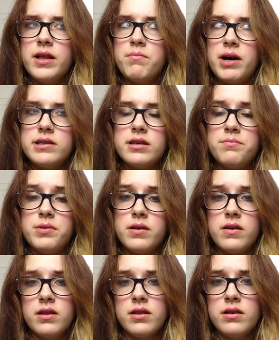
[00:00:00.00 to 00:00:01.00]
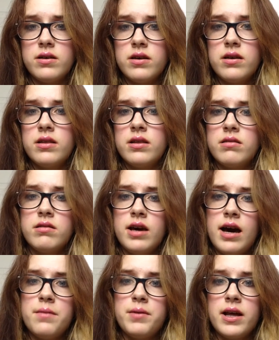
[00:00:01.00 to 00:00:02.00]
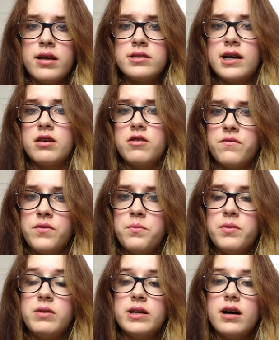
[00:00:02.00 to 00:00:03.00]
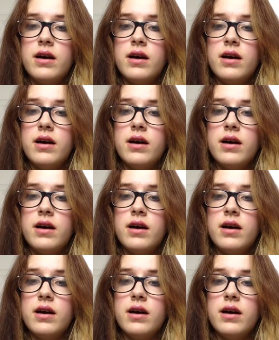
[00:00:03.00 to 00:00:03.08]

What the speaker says: better, but you had a panic attack, you feel a bit weird.